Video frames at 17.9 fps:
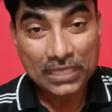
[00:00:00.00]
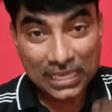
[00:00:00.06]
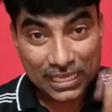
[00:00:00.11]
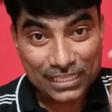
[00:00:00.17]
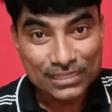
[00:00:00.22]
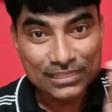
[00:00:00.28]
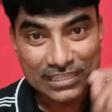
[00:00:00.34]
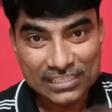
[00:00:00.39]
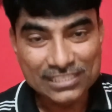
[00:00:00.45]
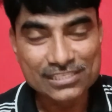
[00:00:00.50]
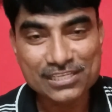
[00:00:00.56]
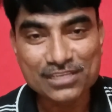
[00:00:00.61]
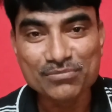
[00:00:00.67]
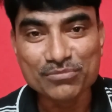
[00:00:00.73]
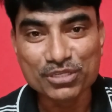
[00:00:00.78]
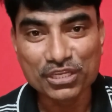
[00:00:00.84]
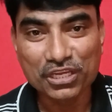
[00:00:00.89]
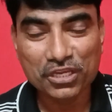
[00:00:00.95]
In this
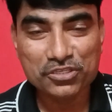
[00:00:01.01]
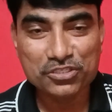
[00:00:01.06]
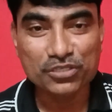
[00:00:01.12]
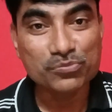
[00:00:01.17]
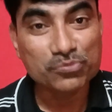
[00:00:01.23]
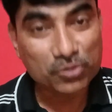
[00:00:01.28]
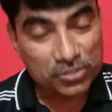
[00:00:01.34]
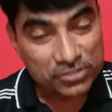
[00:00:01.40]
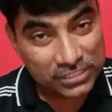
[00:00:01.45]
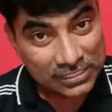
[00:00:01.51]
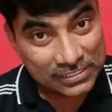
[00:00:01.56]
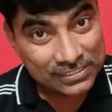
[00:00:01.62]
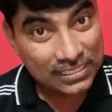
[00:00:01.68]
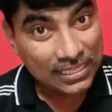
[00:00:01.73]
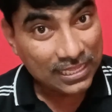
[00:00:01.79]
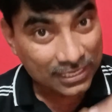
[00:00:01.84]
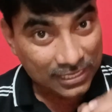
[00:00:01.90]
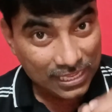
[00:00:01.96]
communication process,
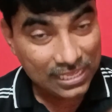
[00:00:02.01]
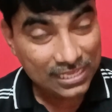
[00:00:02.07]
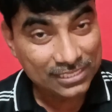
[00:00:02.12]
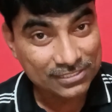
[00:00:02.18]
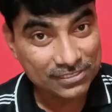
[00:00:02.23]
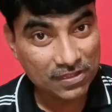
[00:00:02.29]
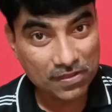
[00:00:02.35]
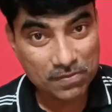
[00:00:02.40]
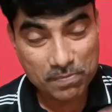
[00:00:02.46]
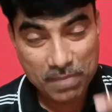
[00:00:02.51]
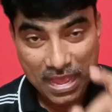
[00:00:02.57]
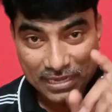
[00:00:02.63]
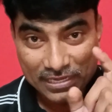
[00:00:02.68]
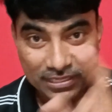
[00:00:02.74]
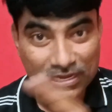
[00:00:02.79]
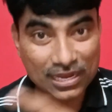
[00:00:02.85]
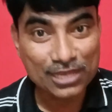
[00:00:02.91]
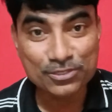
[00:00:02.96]
there is a
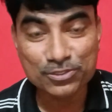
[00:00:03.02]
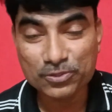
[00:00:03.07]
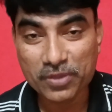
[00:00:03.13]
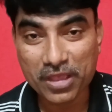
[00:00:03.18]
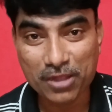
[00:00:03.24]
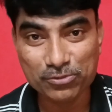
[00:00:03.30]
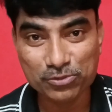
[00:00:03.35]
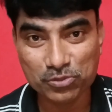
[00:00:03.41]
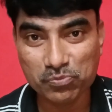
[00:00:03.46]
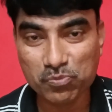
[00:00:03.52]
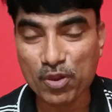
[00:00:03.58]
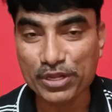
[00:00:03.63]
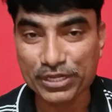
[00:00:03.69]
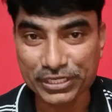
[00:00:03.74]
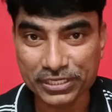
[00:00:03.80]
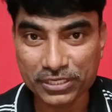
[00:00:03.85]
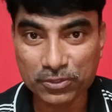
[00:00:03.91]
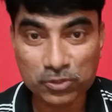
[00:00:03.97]
barrier and you have to
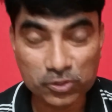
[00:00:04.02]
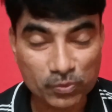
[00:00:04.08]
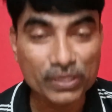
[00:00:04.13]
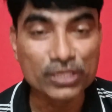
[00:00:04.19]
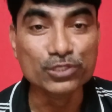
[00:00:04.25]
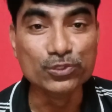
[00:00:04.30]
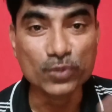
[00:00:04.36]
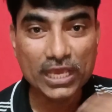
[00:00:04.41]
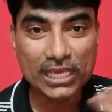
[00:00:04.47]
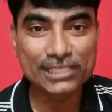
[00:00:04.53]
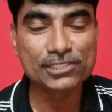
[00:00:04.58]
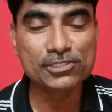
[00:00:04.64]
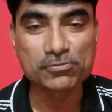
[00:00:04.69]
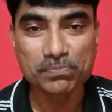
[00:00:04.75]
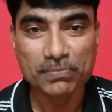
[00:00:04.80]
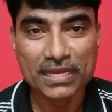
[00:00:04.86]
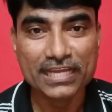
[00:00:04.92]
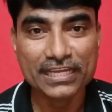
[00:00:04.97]
point it out when you
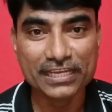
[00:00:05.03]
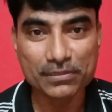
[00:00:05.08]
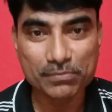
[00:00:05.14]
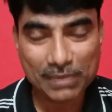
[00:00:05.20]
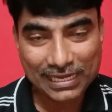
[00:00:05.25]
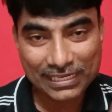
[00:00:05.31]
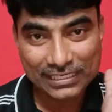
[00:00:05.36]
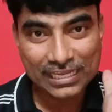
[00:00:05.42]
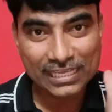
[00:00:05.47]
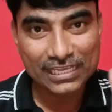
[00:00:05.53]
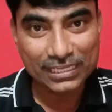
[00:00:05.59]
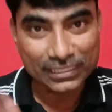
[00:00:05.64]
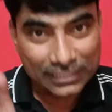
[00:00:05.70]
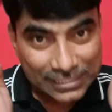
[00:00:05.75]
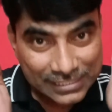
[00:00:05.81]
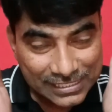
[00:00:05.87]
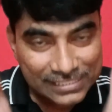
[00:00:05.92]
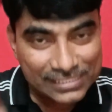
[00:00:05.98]
explain it by taking
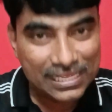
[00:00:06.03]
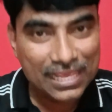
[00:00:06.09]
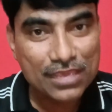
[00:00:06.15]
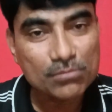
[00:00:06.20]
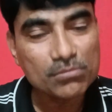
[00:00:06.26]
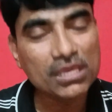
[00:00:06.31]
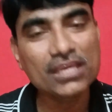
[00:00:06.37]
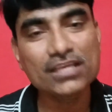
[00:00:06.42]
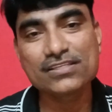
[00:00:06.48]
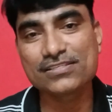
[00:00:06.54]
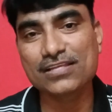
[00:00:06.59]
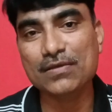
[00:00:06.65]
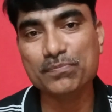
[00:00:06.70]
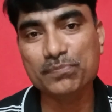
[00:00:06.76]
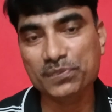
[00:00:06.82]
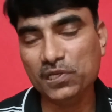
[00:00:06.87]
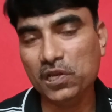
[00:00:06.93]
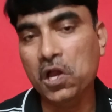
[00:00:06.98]
the same
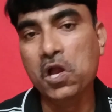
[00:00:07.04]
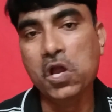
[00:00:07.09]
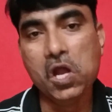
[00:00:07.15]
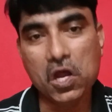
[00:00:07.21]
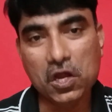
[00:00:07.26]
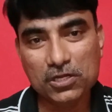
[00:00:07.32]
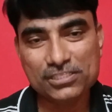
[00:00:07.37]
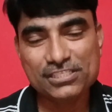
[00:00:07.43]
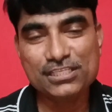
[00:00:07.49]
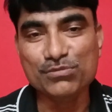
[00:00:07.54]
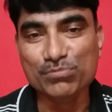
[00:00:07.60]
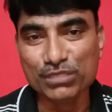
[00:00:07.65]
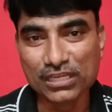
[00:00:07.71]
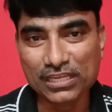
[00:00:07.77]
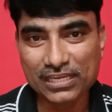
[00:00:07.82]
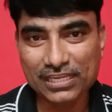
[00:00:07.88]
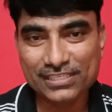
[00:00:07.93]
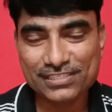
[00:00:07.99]
example or
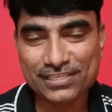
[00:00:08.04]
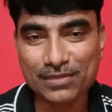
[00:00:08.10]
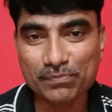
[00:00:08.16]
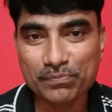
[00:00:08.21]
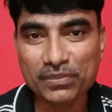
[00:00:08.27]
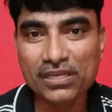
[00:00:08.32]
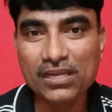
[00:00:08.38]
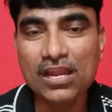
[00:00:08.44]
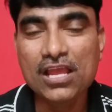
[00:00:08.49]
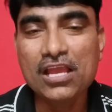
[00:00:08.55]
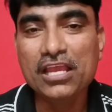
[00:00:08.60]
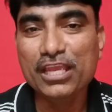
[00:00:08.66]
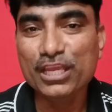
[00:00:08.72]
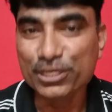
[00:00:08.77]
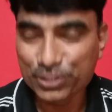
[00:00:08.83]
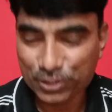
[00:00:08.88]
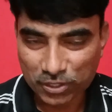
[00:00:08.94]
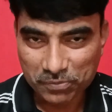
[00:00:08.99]
similar example
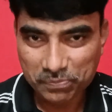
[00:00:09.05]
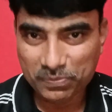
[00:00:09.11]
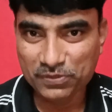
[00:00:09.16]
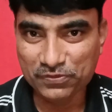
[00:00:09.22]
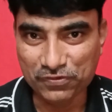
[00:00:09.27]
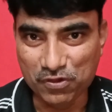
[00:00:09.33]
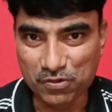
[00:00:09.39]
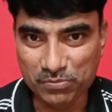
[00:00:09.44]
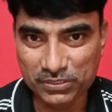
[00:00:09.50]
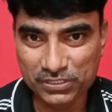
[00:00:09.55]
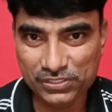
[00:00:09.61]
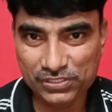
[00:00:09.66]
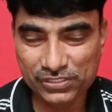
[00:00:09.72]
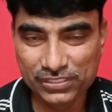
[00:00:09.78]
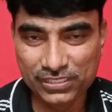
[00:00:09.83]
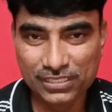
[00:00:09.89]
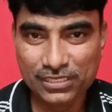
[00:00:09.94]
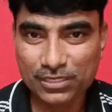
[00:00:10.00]
in your
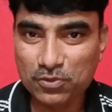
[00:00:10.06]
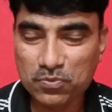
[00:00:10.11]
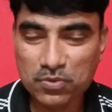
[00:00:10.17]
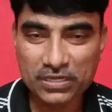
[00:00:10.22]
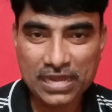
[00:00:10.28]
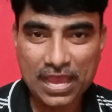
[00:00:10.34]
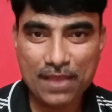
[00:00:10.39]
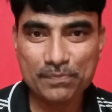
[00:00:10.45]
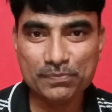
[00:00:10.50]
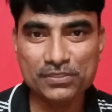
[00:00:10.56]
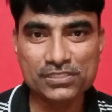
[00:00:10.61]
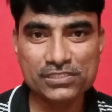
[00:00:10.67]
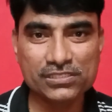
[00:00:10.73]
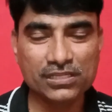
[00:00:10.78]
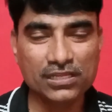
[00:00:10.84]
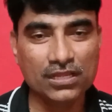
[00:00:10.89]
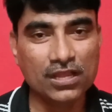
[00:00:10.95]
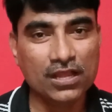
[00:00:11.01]
performance. Now what
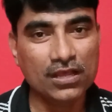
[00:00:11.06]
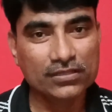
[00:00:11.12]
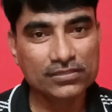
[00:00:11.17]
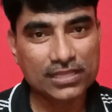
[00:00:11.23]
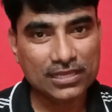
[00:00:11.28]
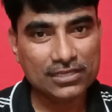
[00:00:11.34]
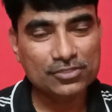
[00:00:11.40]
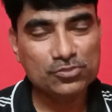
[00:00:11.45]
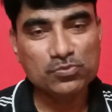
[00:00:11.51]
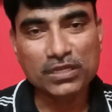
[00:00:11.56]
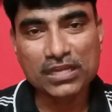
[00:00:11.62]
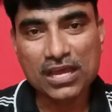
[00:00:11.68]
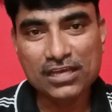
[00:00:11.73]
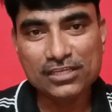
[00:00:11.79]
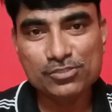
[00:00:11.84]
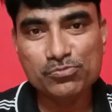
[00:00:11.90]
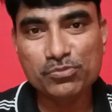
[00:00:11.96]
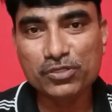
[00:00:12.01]
happens? There is one
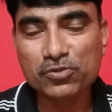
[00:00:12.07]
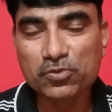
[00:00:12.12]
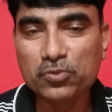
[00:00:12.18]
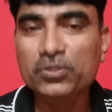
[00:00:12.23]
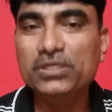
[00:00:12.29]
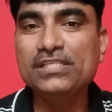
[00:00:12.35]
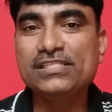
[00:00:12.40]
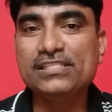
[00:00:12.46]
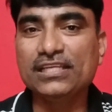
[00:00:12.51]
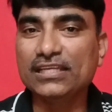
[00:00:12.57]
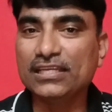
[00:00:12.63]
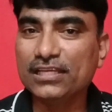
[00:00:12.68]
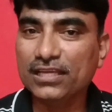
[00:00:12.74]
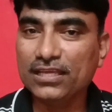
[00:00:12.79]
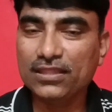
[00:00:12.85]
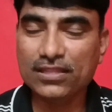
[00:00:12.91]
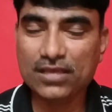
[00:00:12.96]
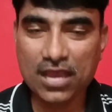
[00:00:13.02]
husband who is
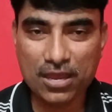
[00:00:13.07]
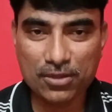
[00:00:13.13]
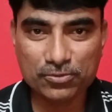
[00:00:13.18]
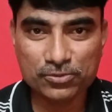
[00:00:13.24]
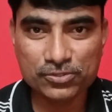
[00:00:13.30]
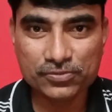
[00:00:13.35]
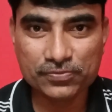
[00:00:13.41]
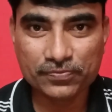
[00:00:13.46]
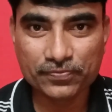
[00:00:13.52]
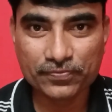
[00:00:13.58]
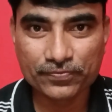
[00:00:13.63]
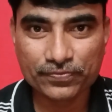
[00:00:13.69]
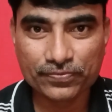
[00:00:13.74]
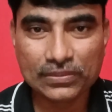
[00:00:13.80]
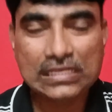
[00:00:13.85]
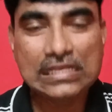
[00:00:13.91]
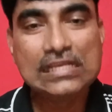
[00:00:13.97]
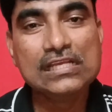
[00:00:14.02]
sitting in the house,
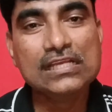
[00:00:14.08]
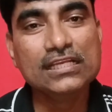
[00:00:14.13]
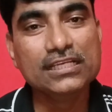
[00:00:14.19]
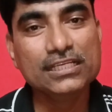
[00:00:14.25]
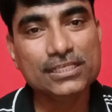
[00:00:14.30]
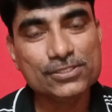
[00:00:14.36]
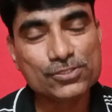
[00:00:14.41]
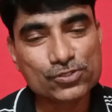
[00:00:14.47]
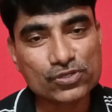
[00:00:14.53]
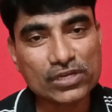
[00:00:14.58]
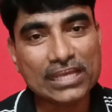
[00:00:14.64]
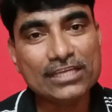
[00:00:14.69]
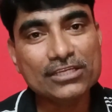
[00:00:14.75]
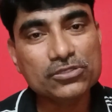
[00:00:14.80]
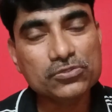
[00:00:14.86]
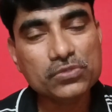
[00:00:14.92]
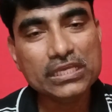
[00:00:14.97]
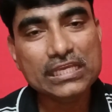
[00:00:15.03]
is
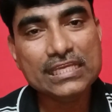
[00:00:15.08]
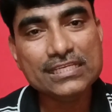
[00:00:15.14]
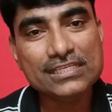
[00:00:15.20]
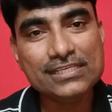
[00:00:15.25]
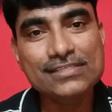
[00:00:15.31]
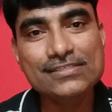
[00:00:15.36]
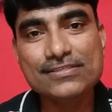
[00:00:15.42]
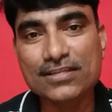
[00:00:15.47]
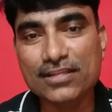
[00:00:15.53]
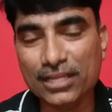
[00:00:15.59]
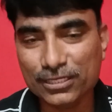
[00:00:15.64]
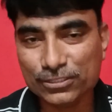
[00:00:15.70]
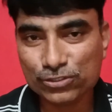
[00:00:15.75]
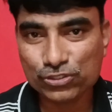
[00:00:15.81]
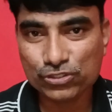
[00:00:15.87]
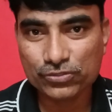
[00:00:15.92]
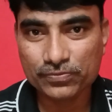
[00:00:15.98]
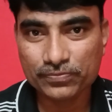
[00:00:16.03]
trying to eat his
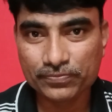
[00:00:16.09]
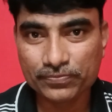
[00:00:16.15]
lunch.